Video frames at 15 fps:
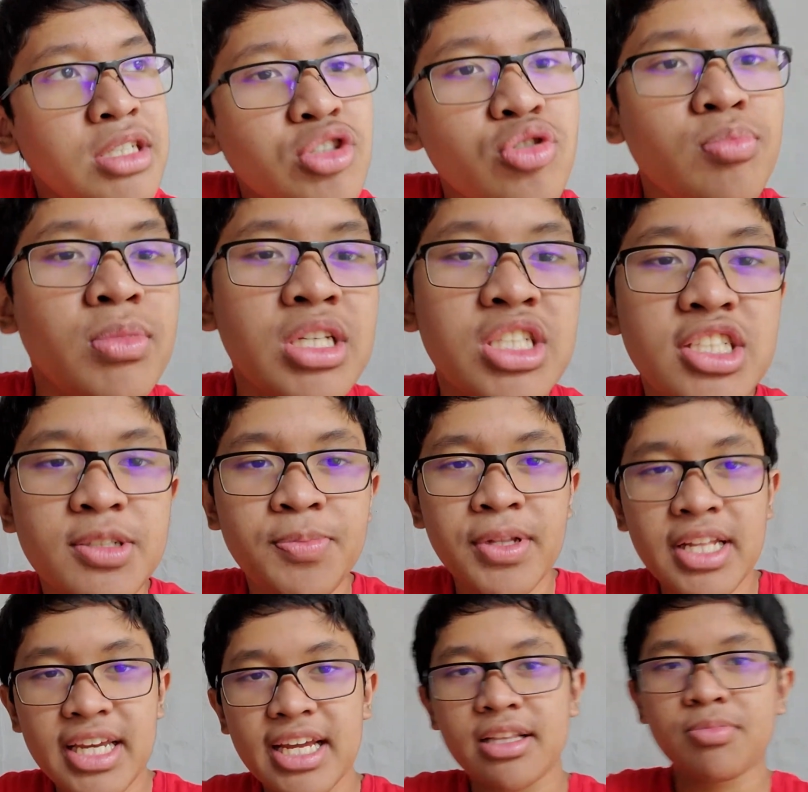Mixie,
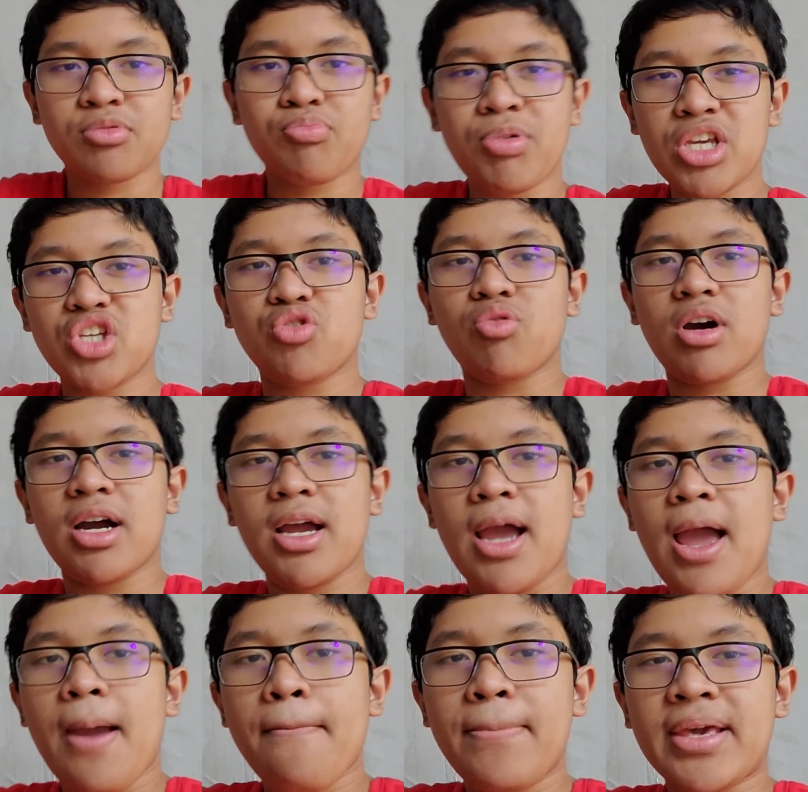Spitlick, and Perpetua,
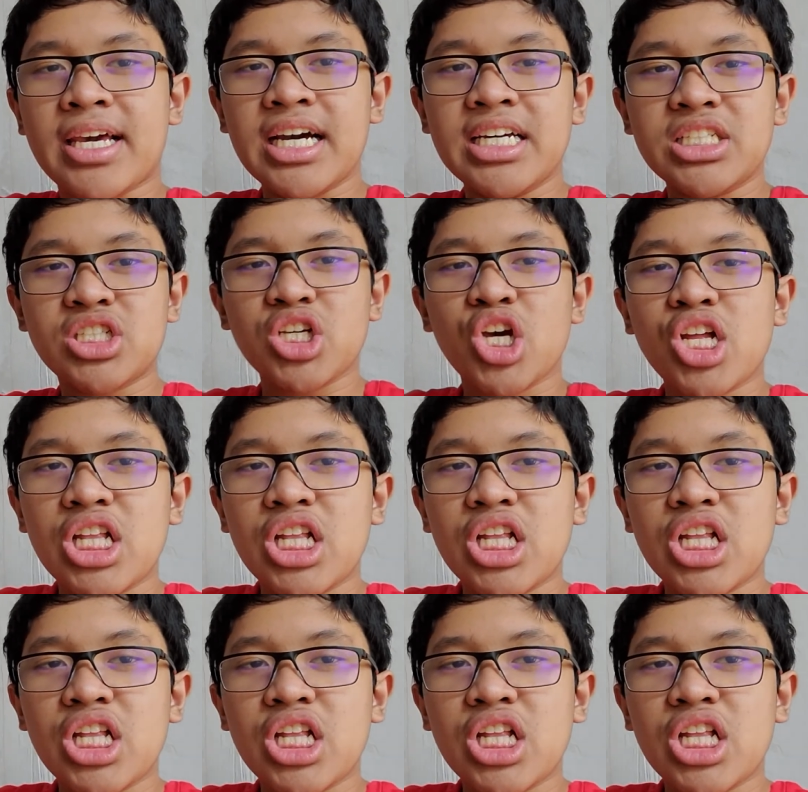because